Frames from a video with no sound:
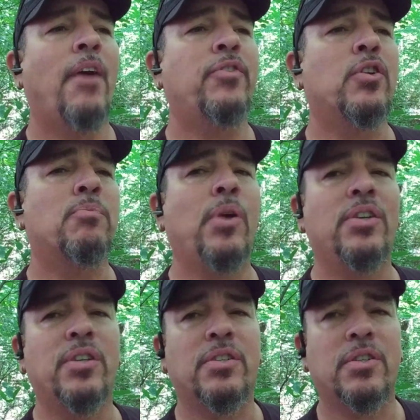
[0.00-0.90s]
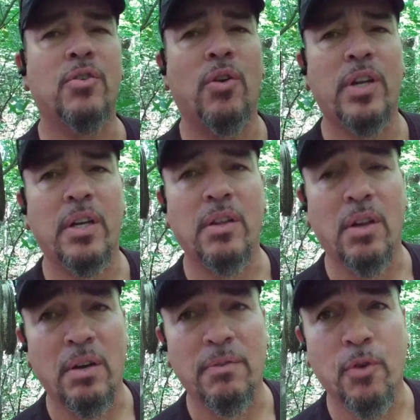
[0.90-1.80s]
if there's prejudices going on
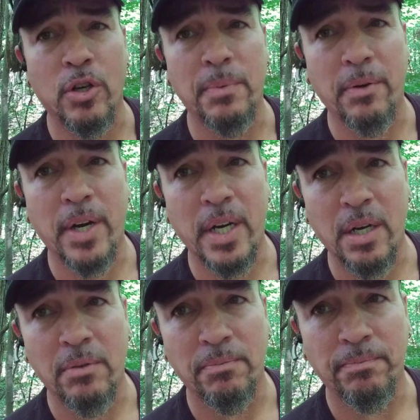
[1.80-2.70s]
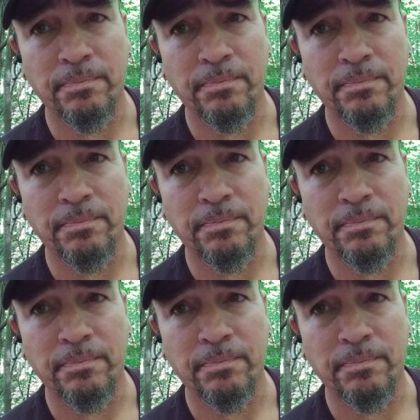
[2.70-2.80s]
in law enforcement right now,